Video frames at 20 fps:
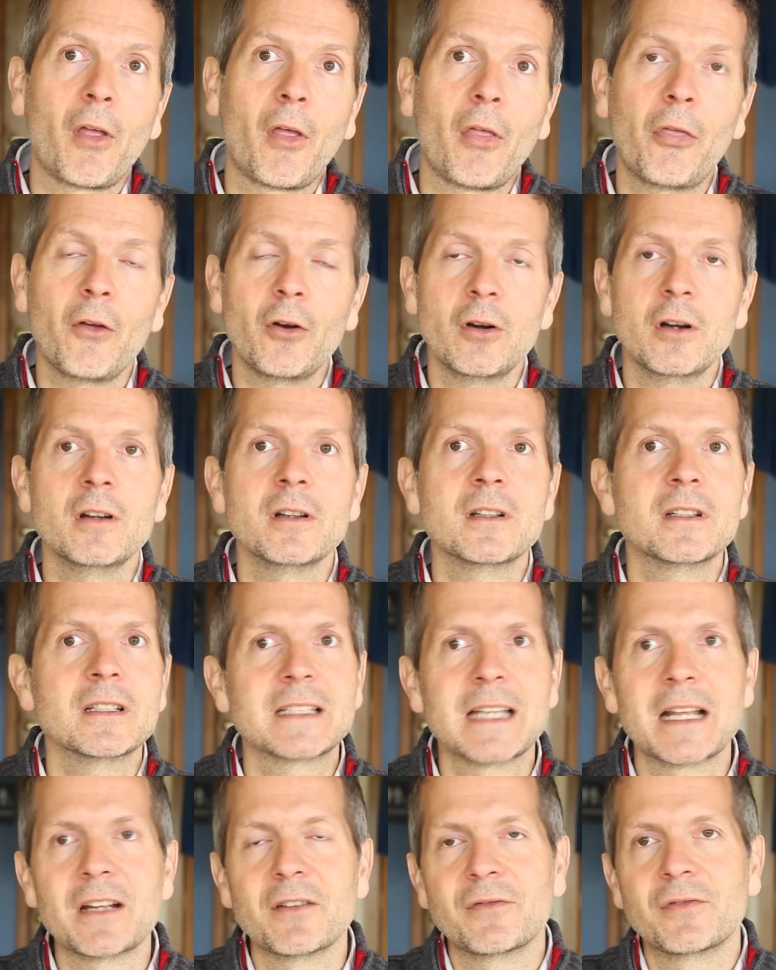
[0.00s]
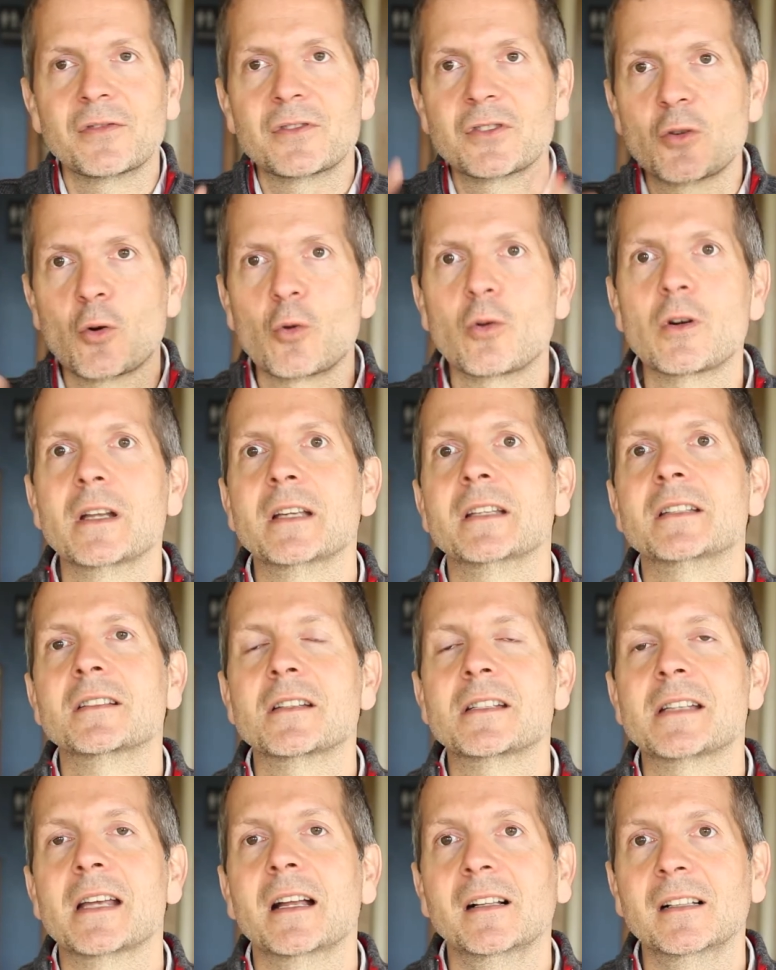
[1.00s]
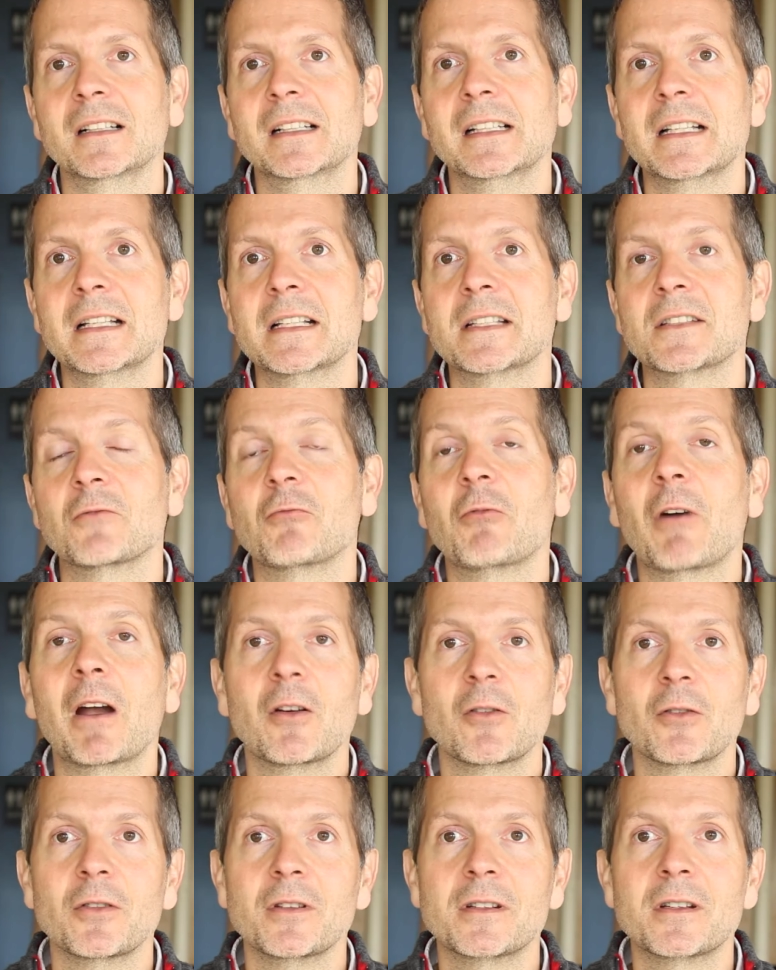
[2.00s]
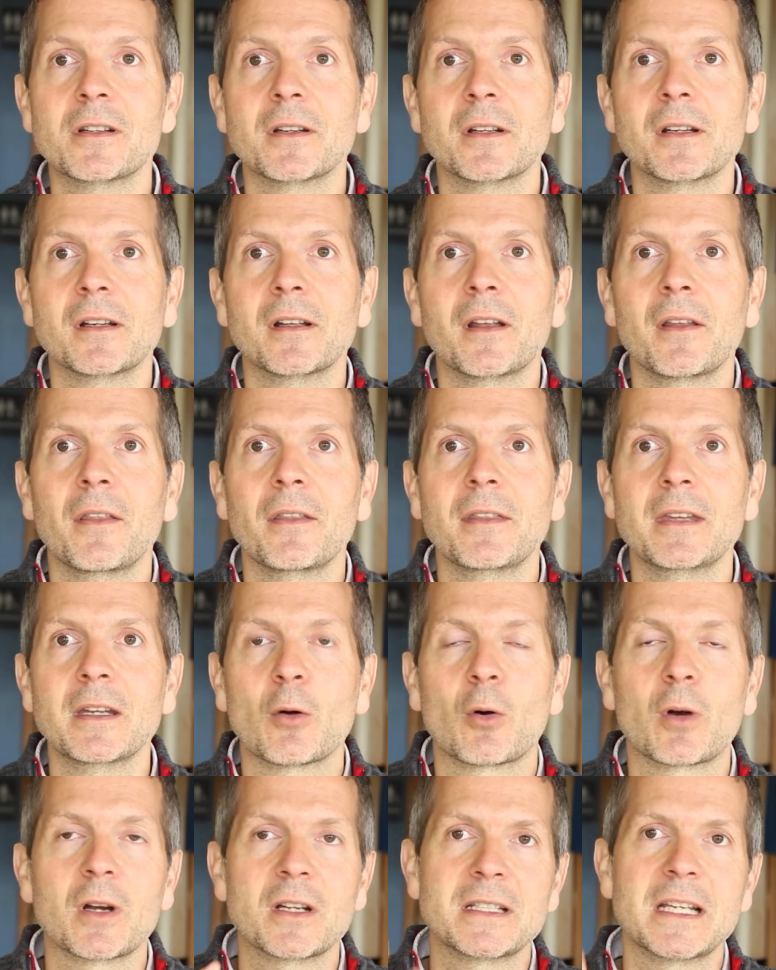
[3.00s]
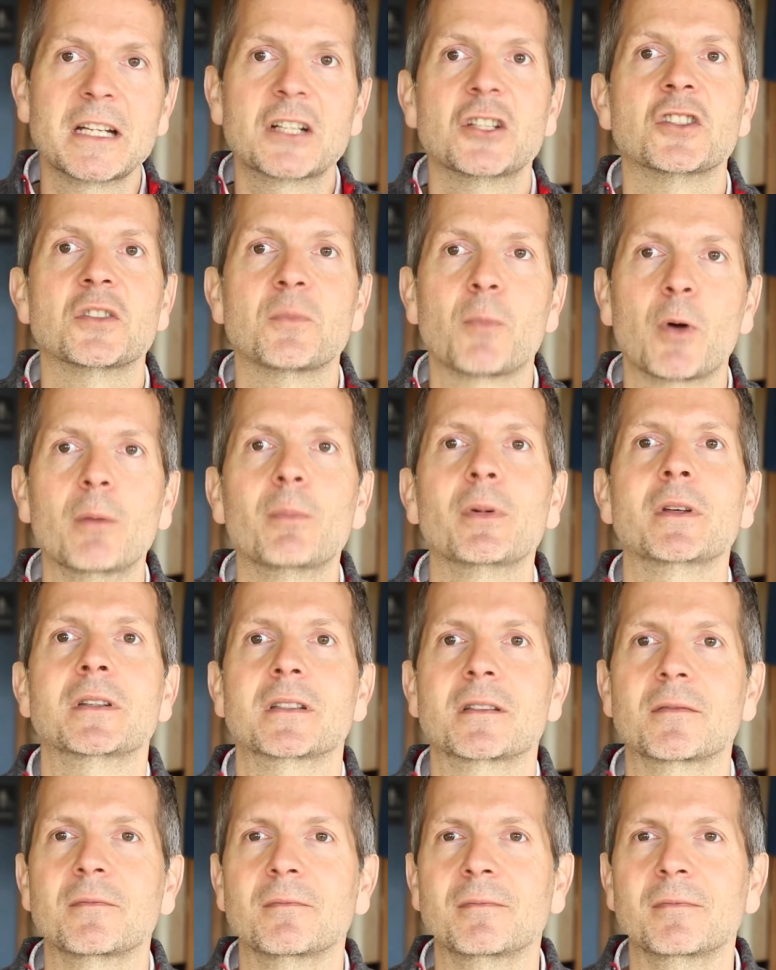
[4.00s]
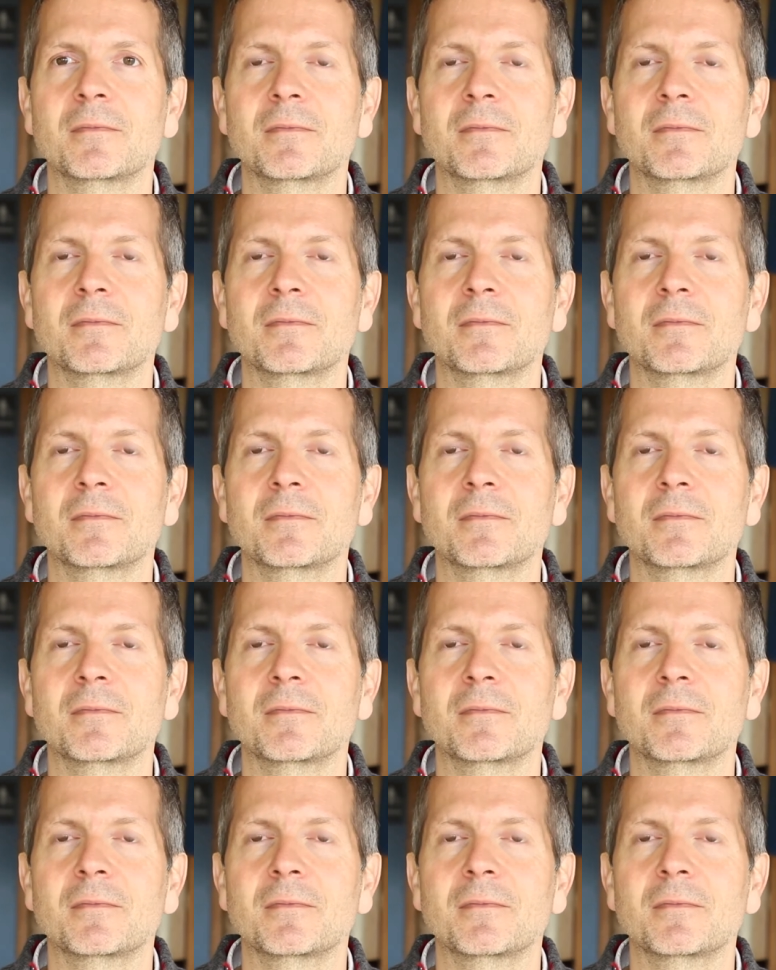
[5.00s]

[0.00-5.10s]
third set of stories to tell is around the organization's purpose.